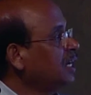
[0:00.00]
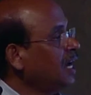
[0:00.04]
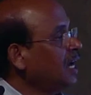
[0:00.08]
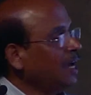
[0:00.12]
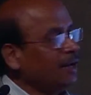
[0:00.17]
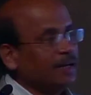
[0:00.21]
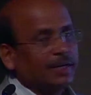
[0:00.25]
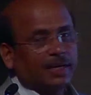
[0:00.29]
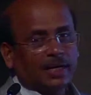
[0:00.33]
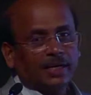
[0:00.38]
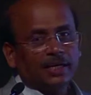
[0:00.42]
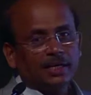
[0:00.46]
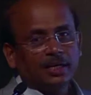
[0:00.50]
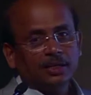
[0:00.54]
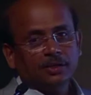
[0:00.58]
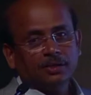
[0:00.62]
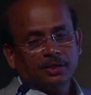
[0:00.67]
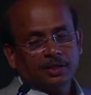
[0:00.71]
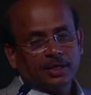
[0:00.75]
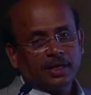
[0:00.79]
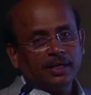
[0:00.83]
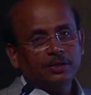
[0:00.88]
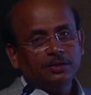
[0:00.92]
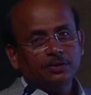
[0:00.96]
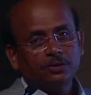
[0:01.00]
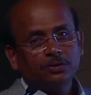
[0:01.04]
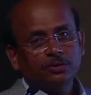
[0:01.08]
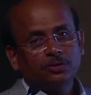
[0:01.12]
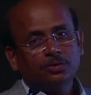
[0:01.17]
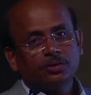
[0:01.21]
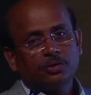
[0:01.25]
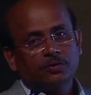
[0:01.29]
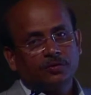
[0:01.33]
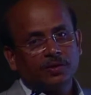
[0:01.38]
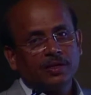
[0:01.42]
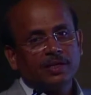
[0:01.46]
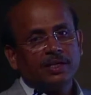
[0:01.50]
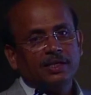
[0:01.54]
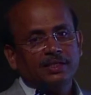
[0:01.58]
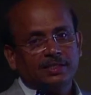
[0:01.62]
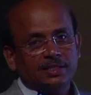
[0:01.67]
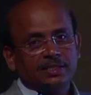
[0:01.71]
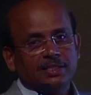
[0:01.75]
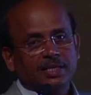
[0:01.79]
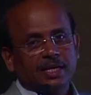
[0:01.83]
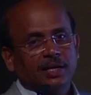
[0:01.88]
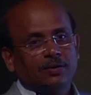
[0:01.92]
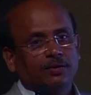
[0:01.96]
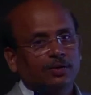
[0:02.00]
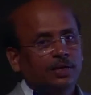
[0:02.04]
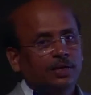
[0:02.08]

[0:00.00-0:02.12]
I'll try to go quickly since I have